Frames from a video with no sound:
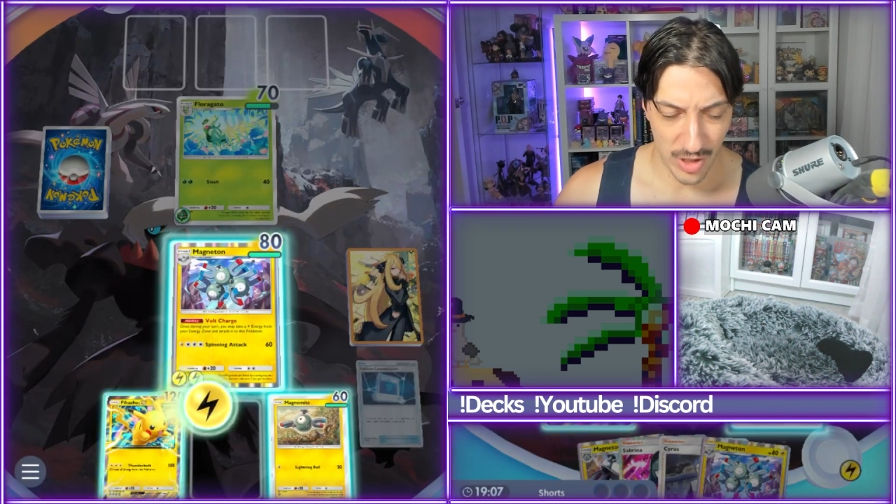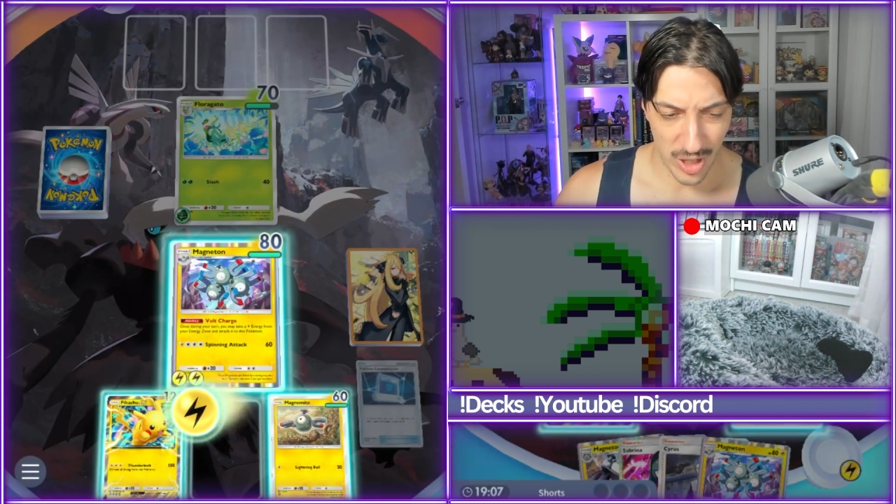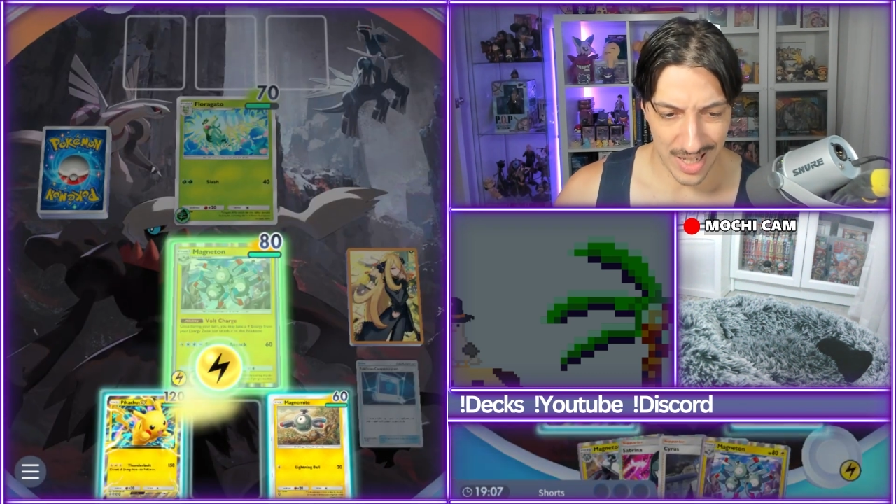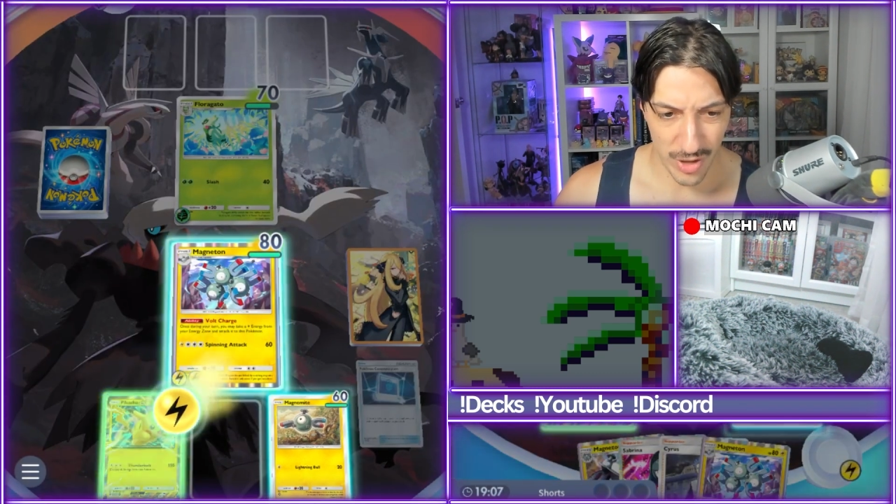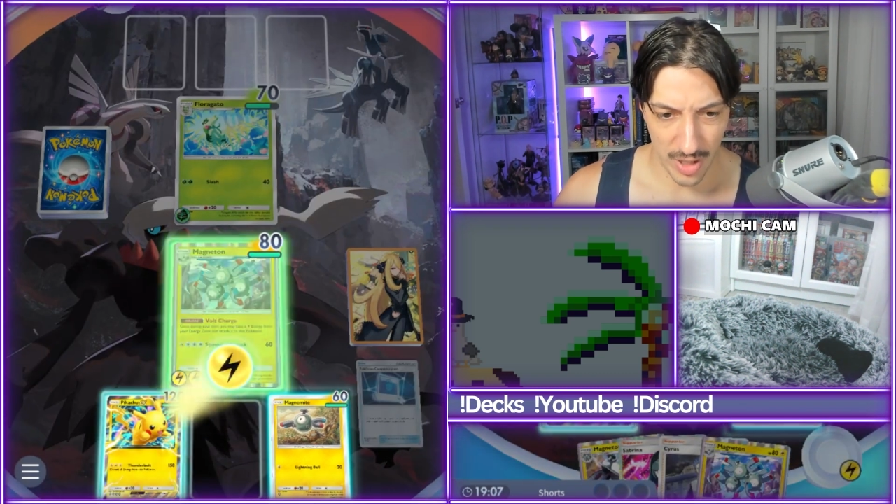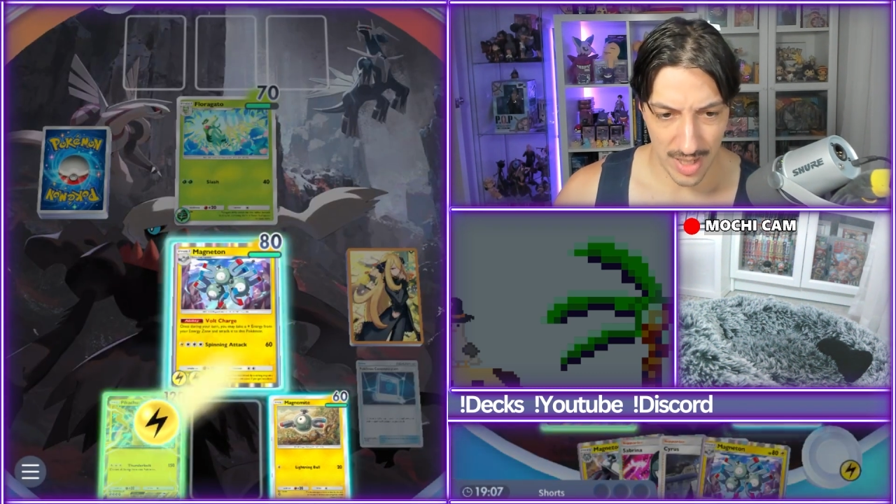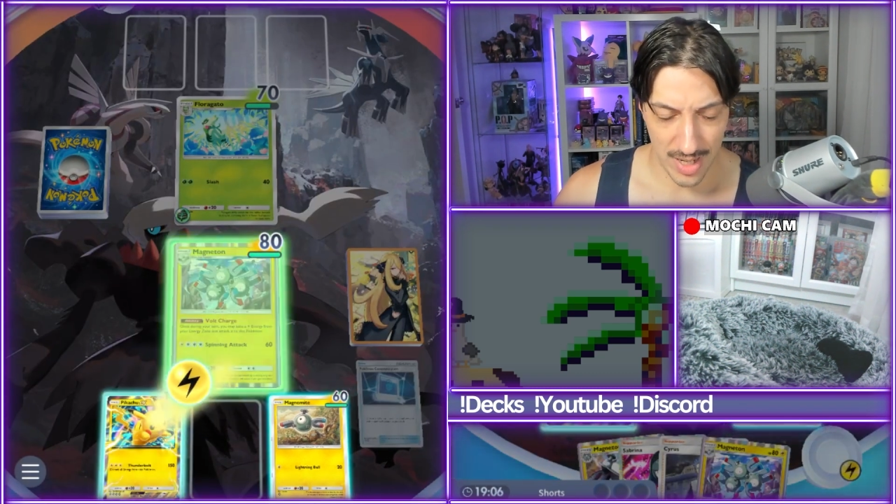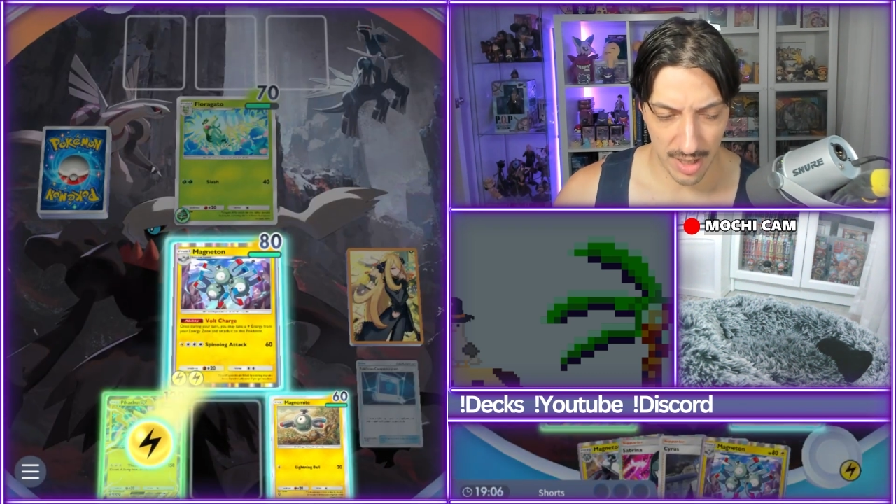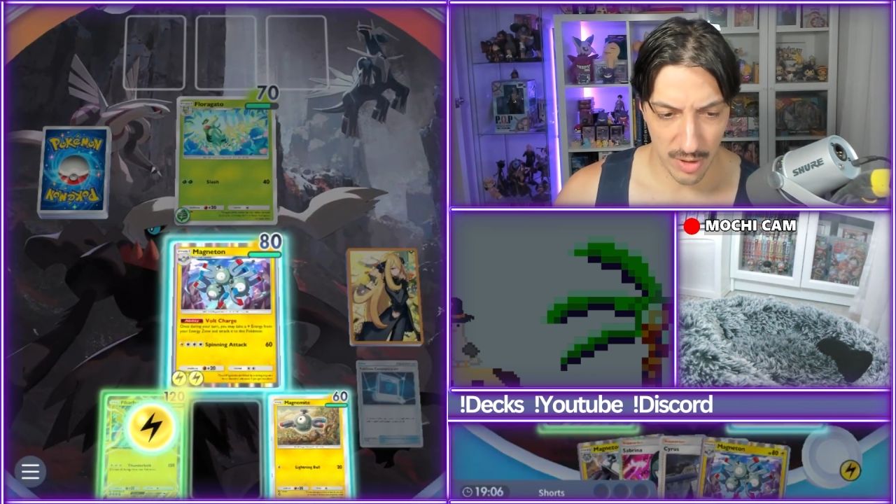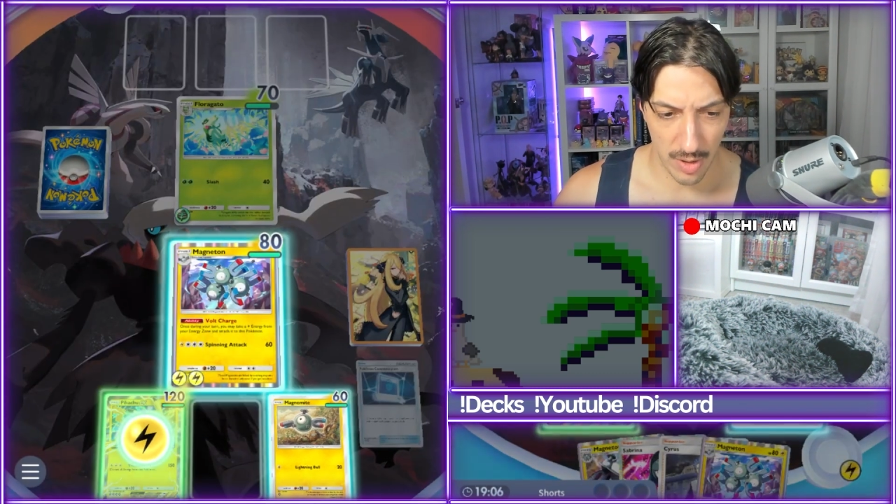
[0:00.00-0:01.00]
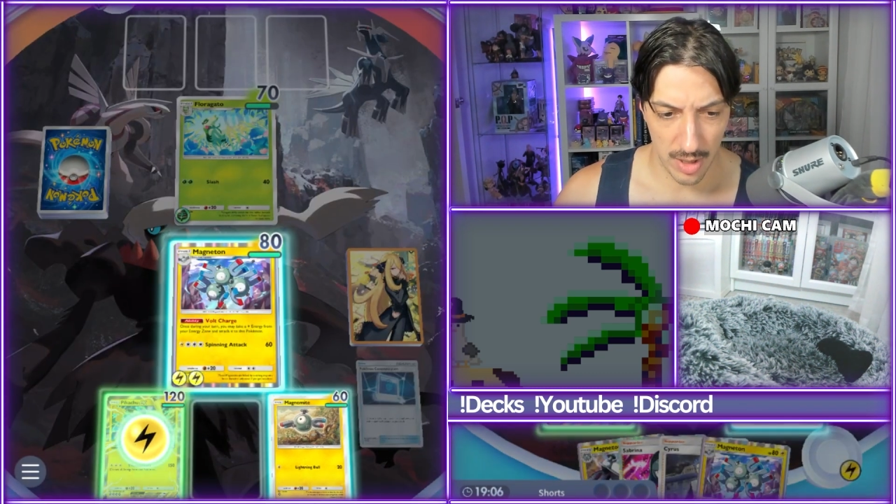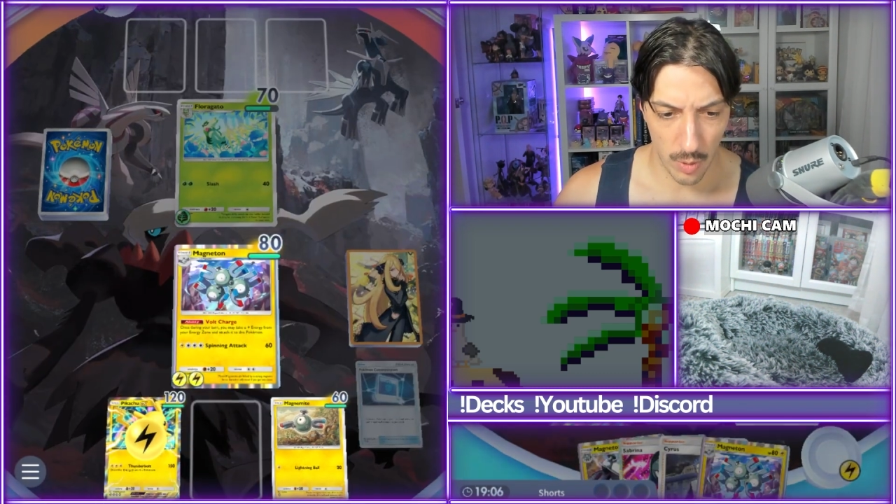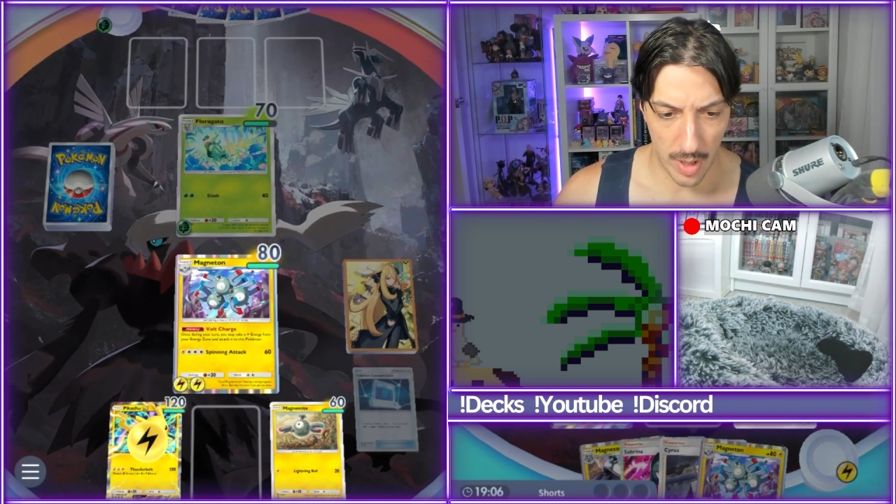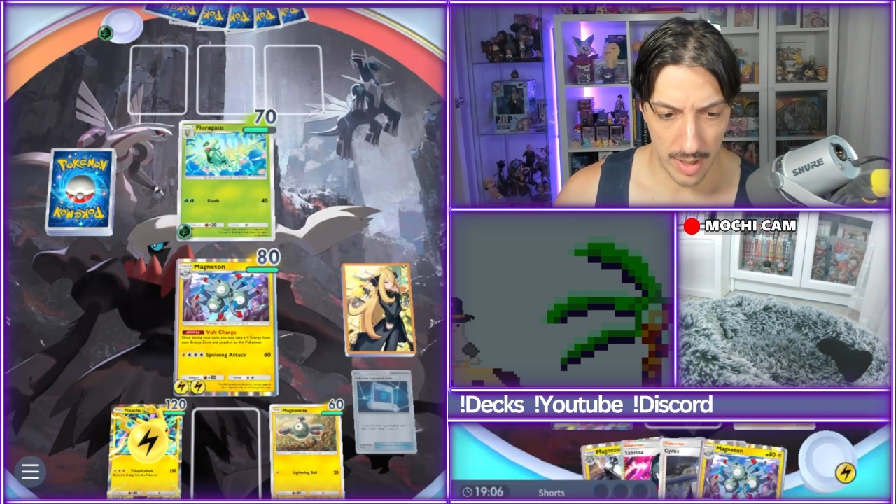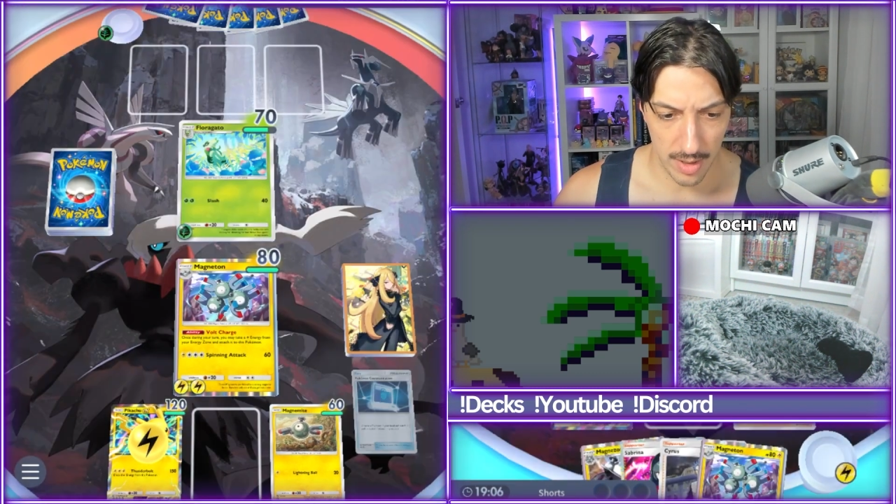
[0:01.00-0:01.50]
charge and hit next turn either
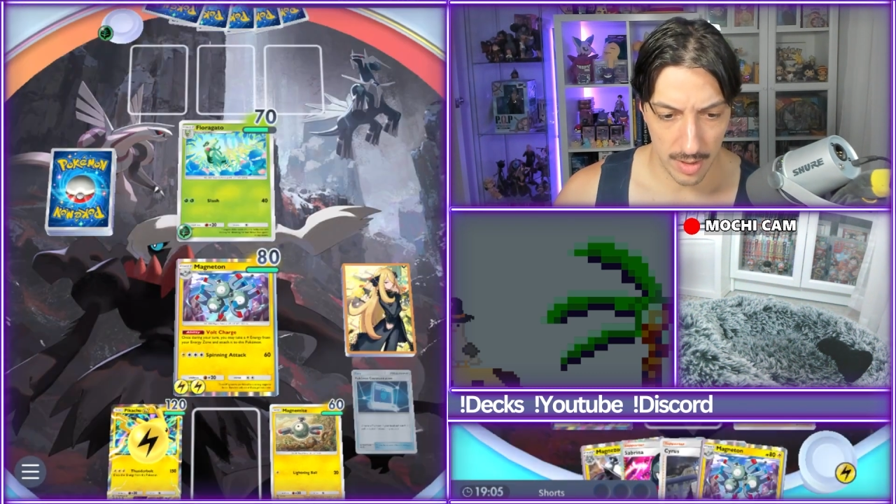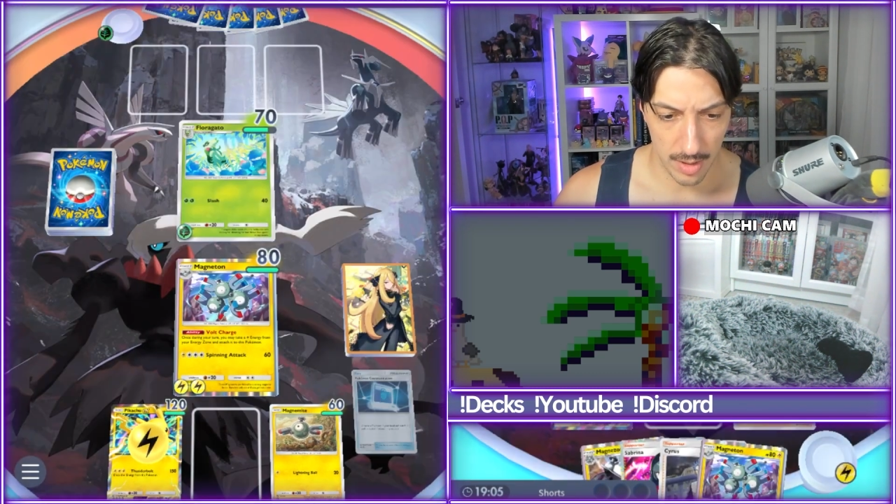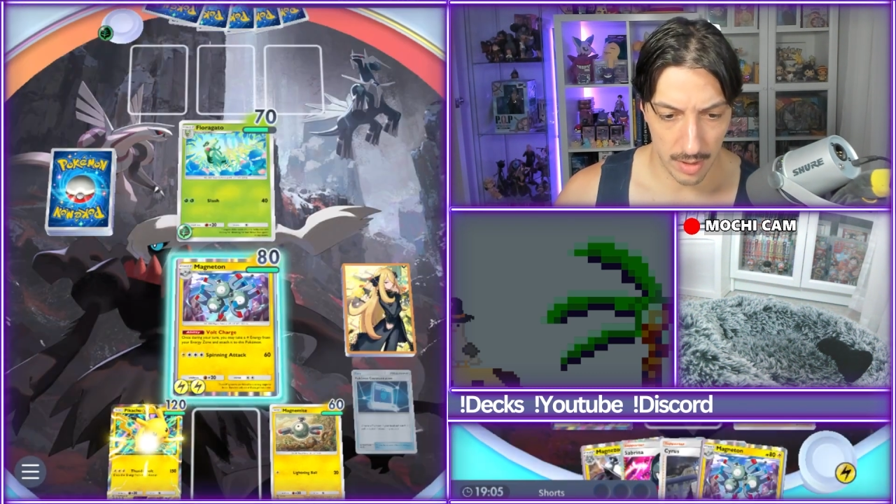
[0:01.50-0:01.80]
way.